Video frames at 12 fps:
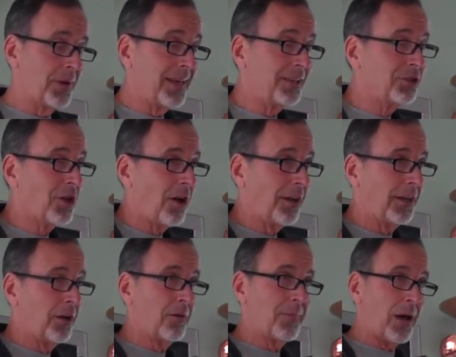but he's
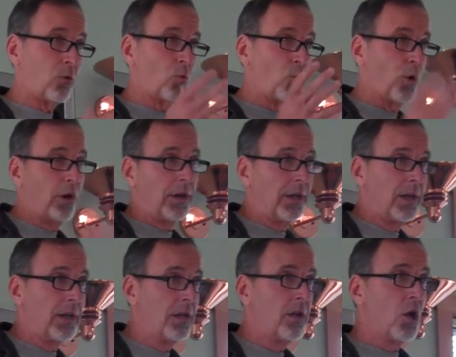talking here about
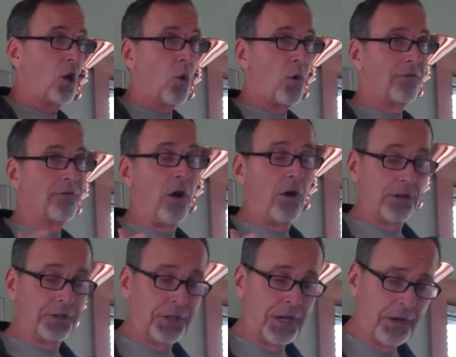working or
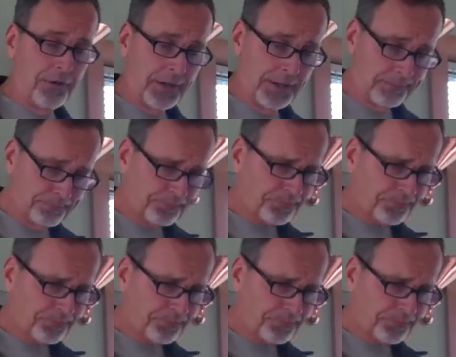volunteering.